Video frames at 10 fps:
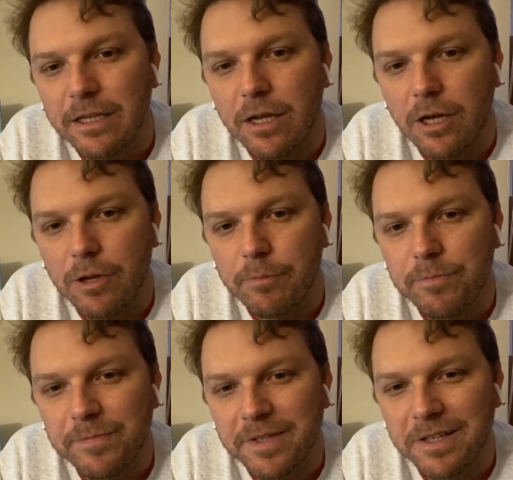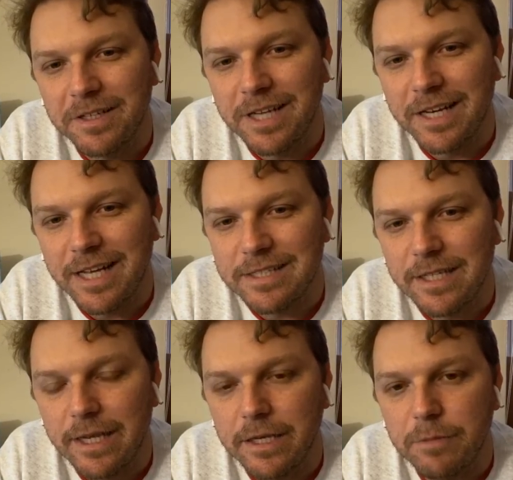Not
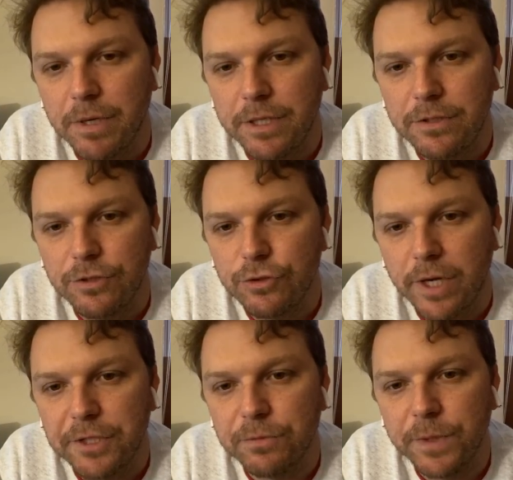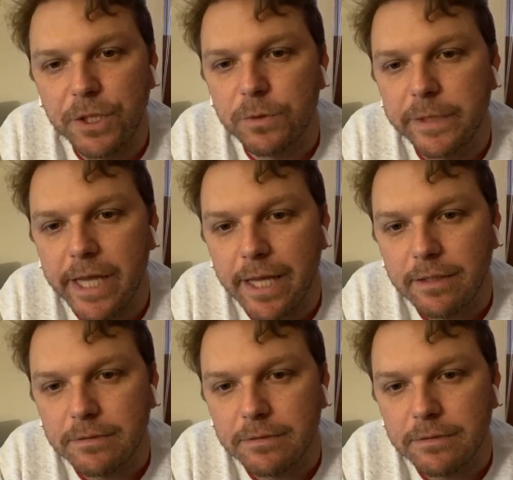asking anybody to try to recreate